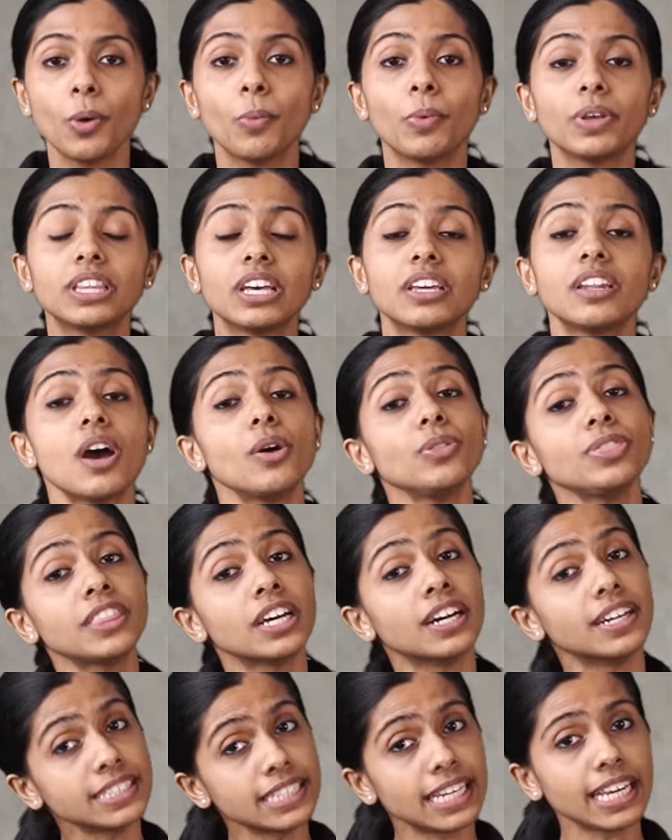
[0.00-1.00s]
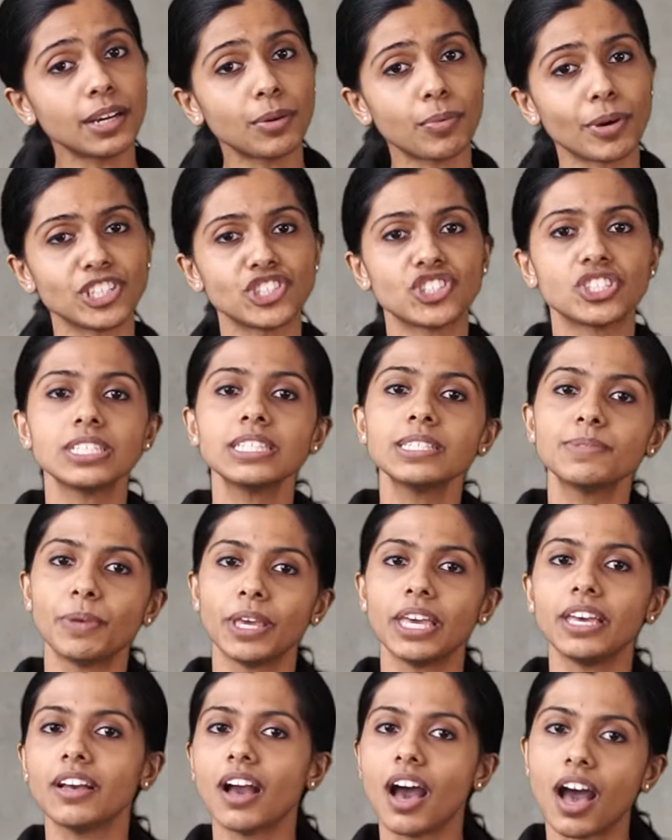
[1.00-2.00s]
with around 30 questions
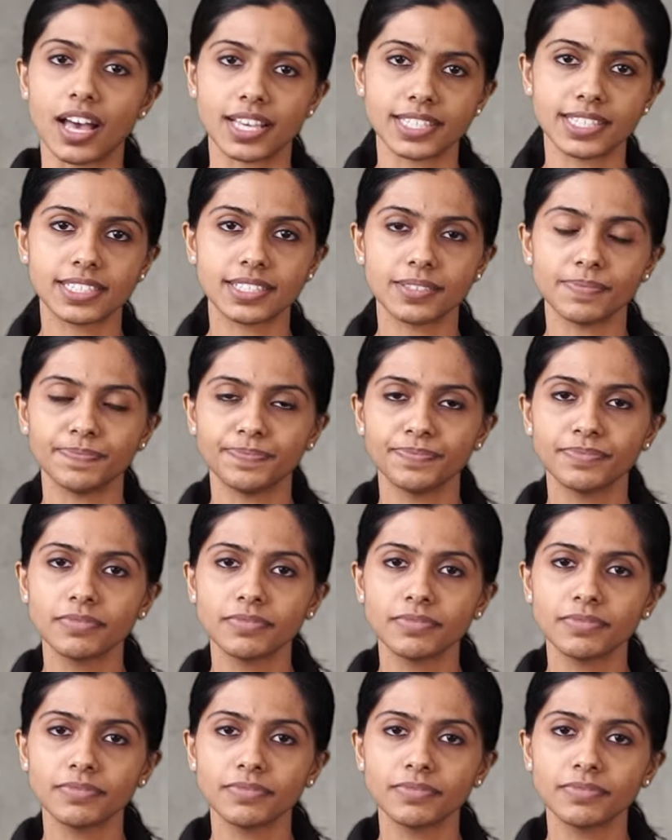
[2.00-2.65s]
being asked.